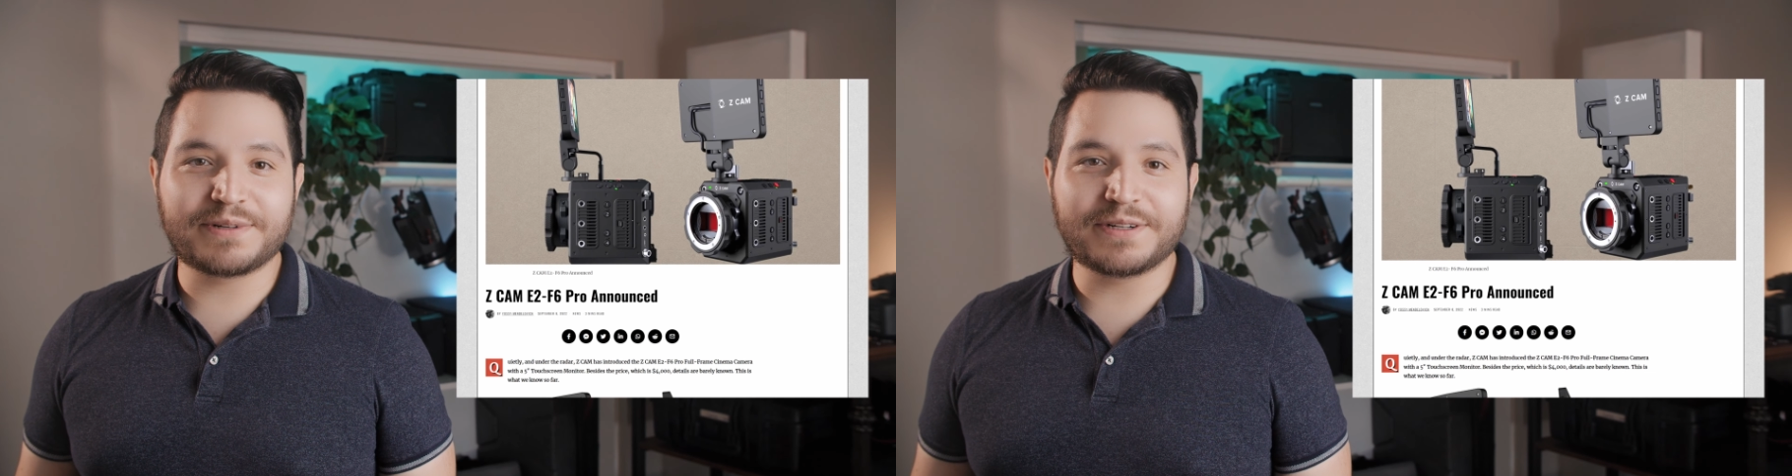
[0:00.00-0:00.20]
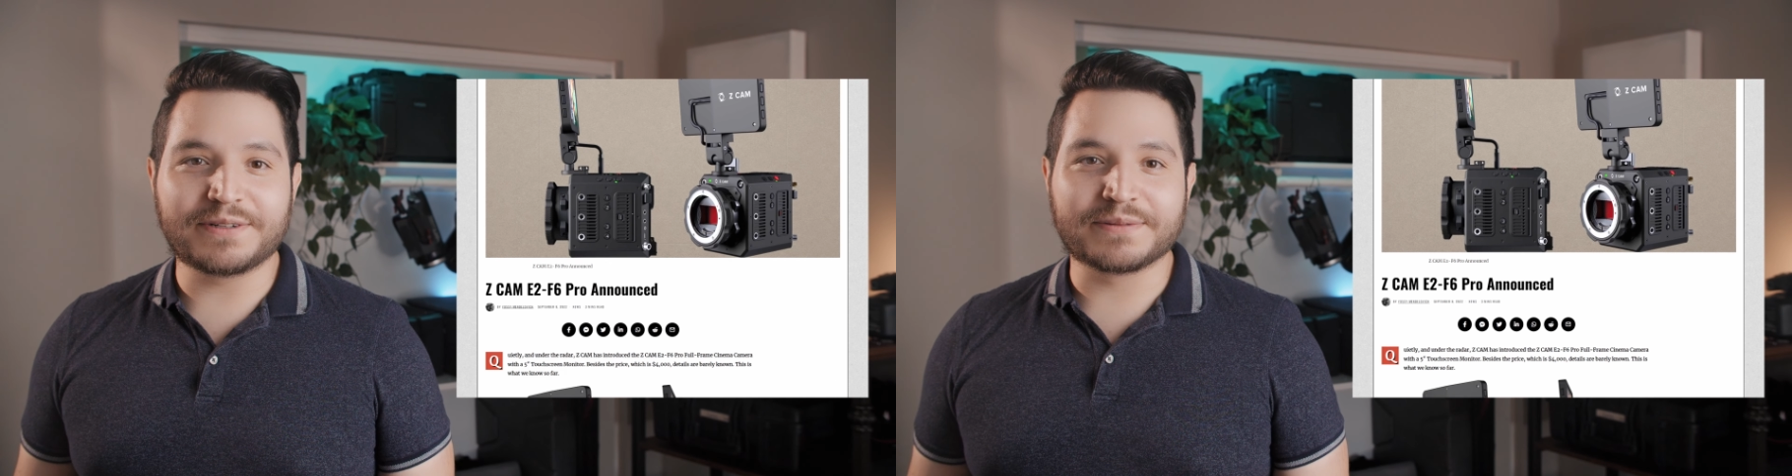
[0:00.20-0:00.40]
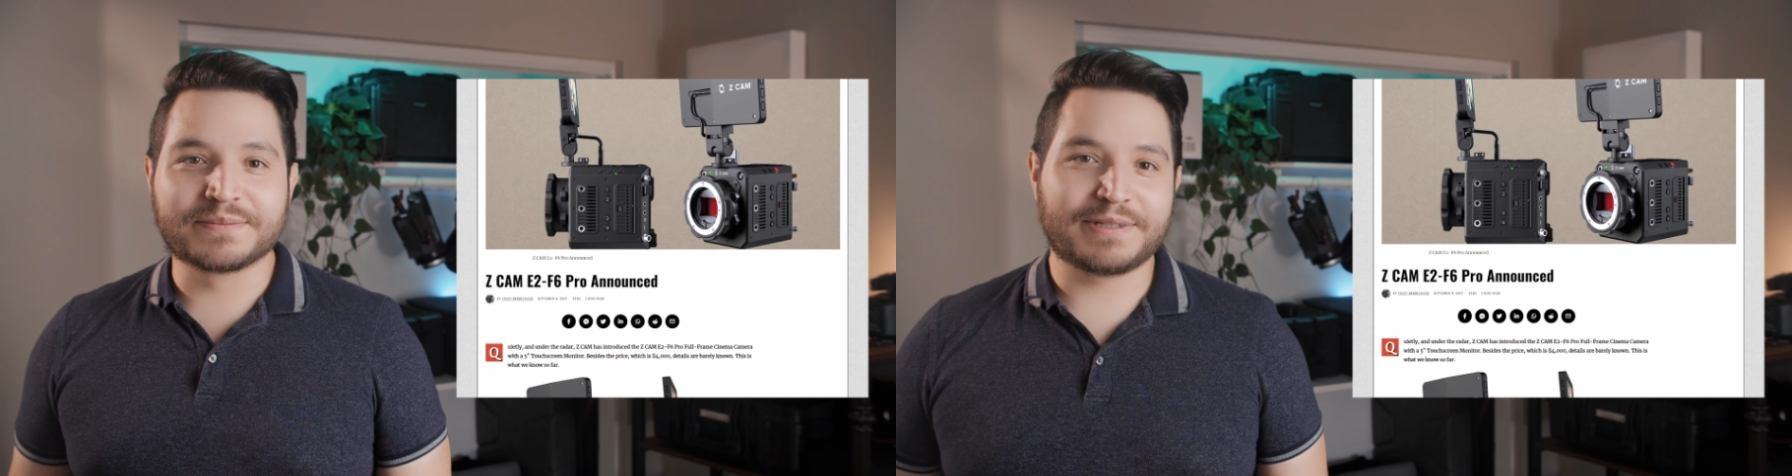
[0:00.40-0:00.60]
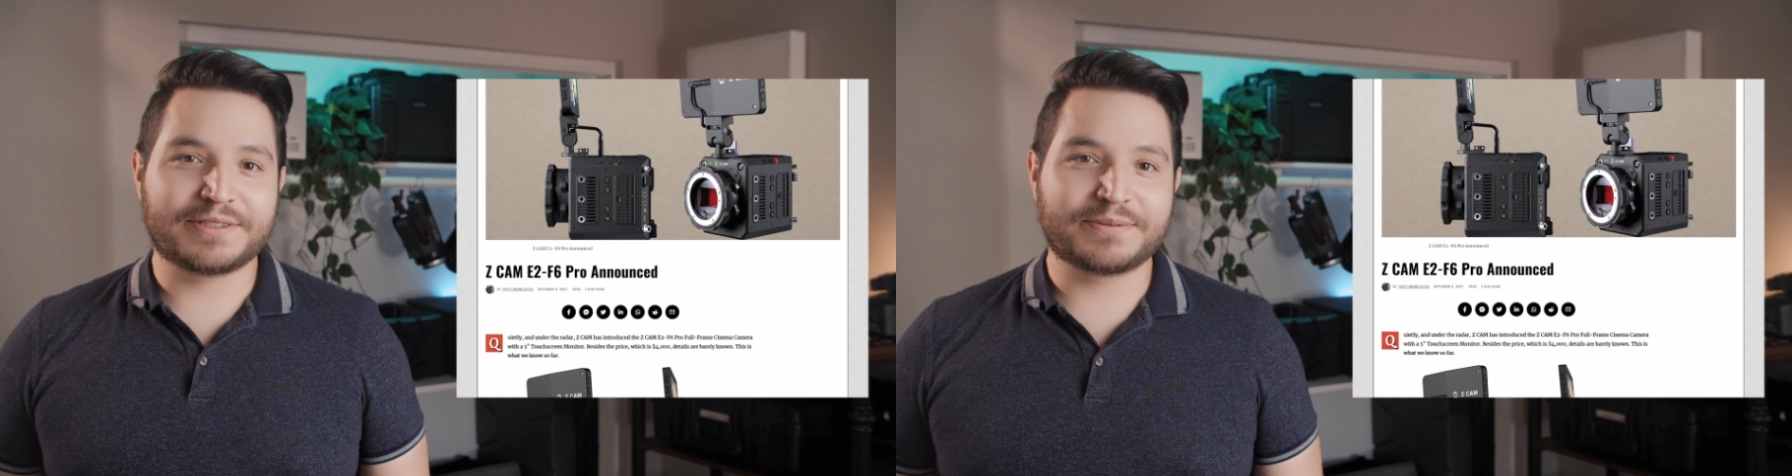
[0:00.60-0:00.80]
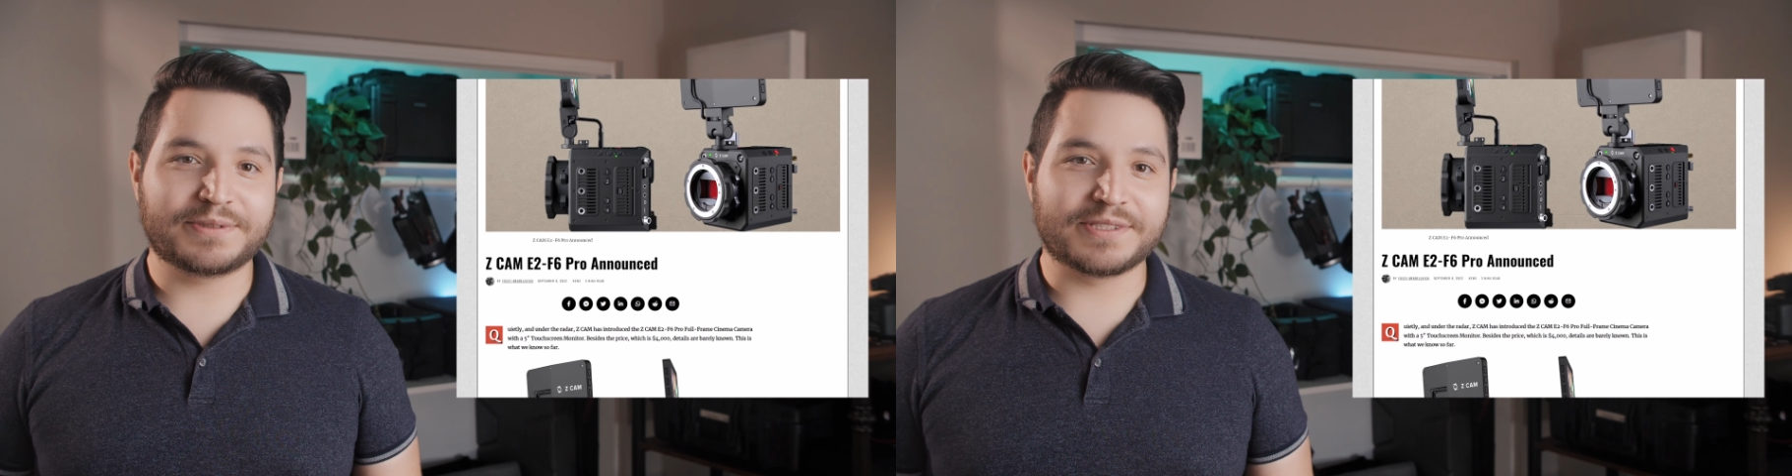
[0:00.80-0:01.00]
Pro,
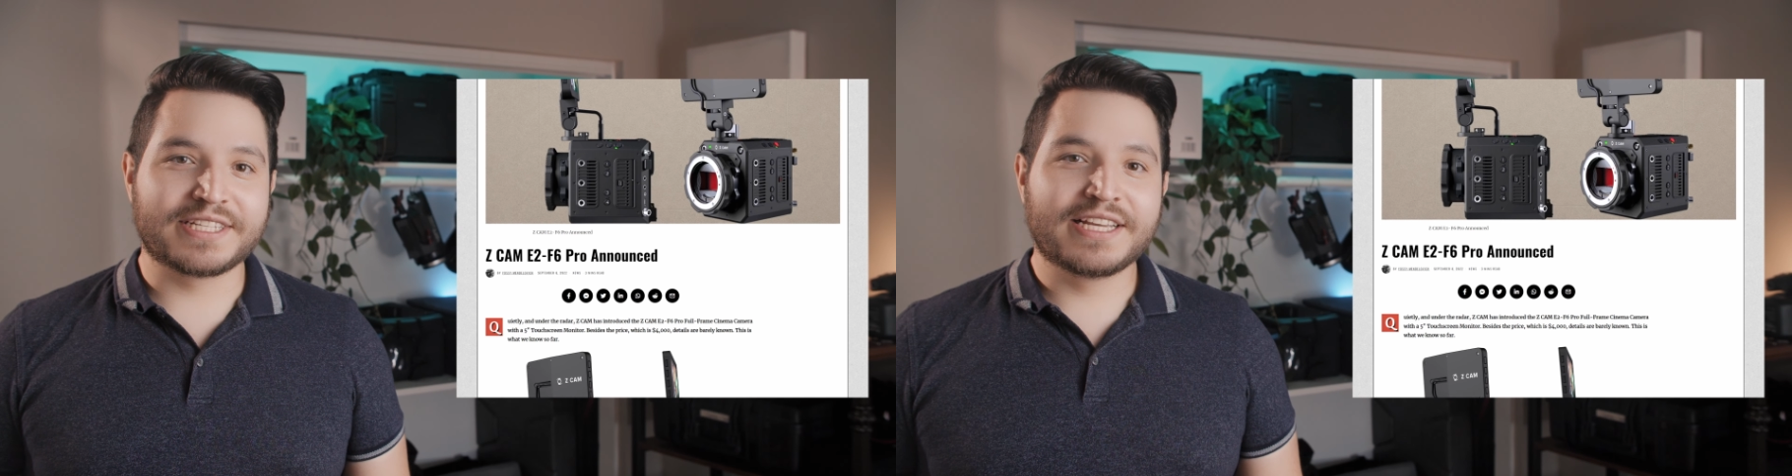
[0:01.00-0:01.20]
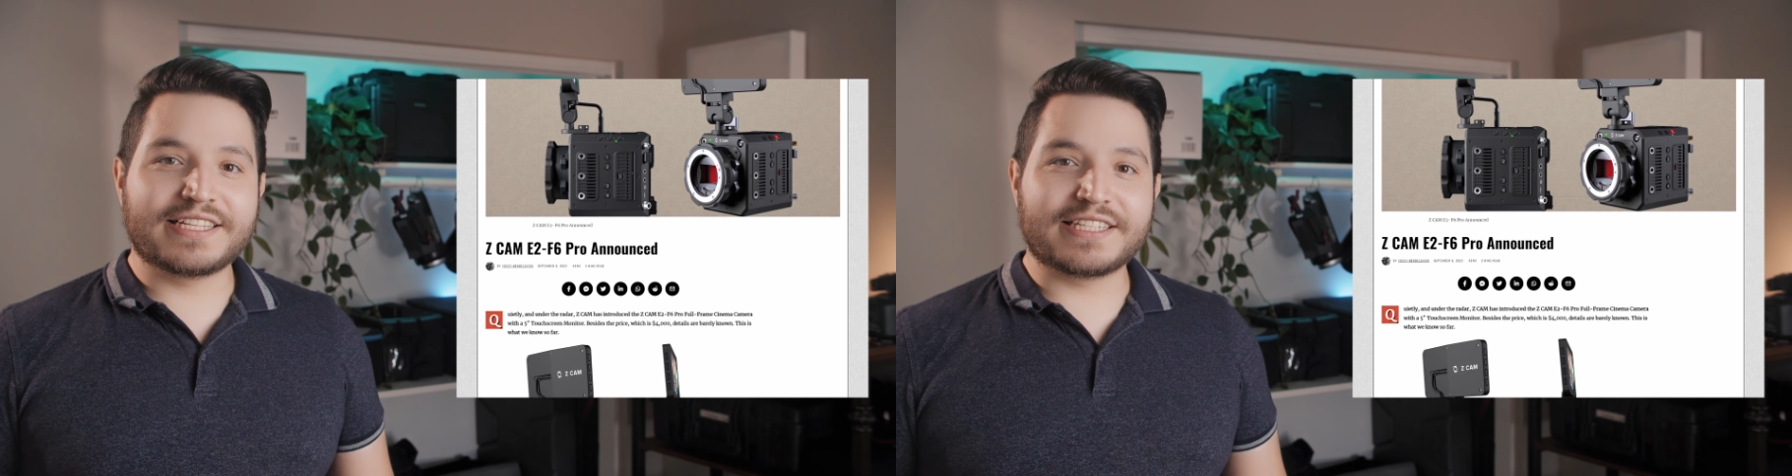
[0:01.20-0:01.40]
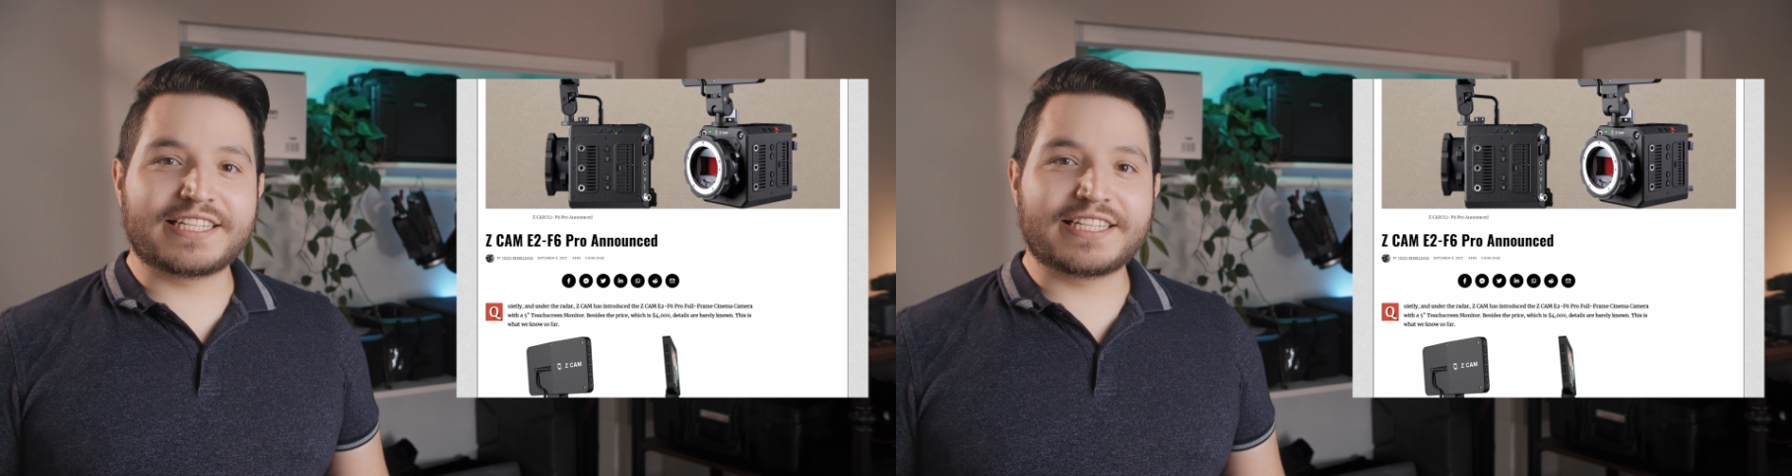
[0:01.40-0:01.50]
plus rewards. It's the